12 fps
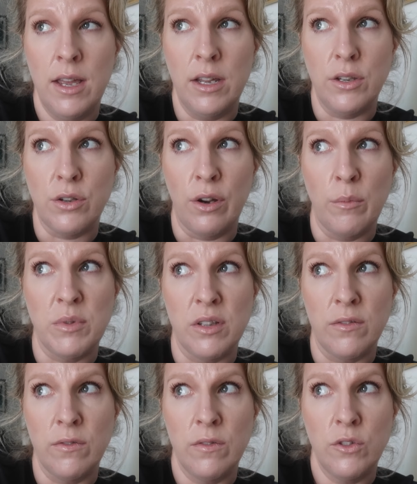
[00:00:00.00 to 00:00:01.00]
in terms
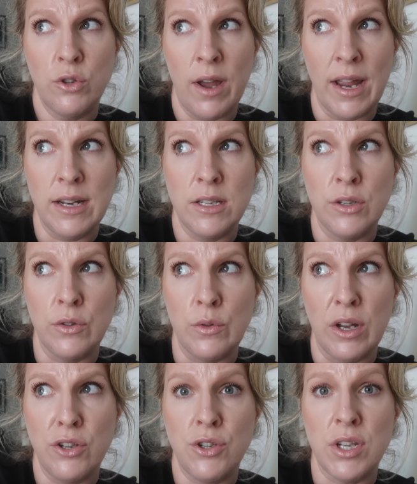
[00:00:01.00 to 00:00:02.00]
of trying
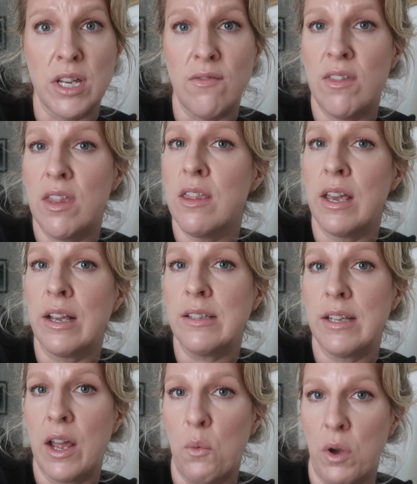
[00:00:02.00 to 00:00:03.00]
to achieve the things
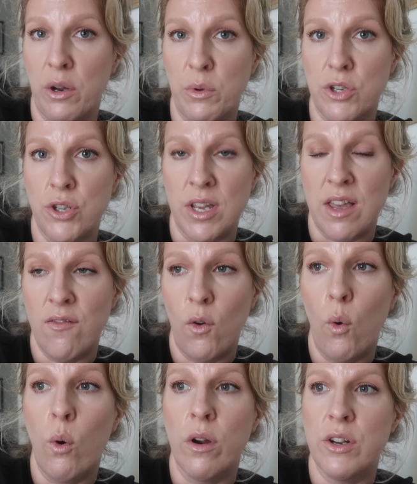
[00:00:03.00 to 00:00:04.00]
that I want to achieve
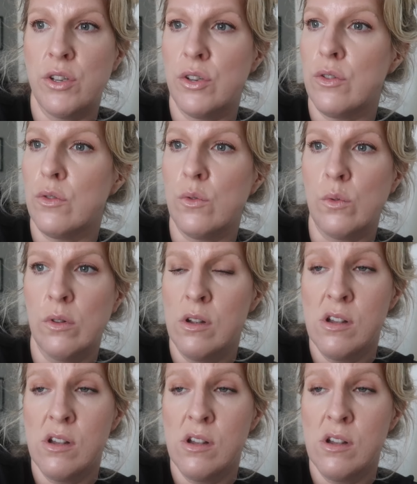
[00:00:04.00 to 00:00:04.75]
or to